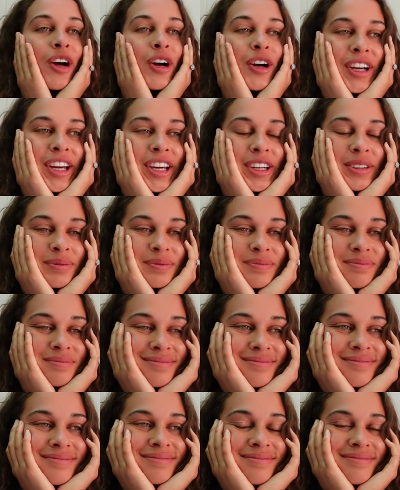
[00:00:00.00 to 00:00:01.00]
Okay,
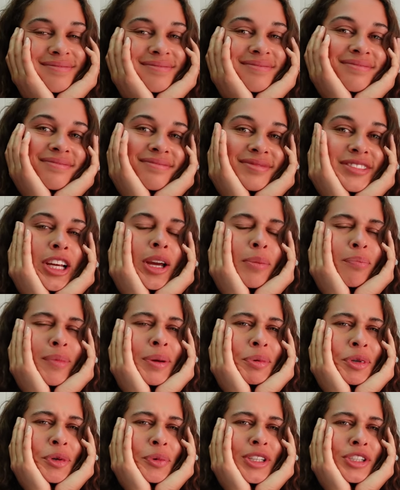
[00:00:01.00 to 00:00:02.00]

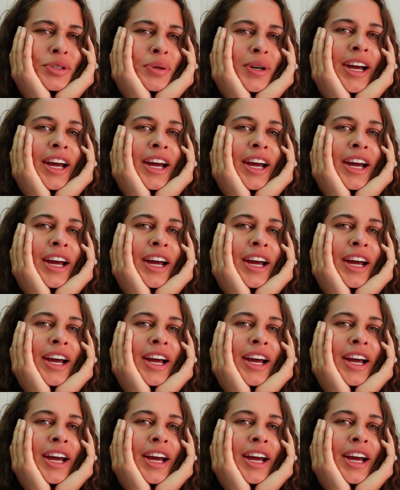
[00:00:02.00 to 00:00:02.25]
maybe we do a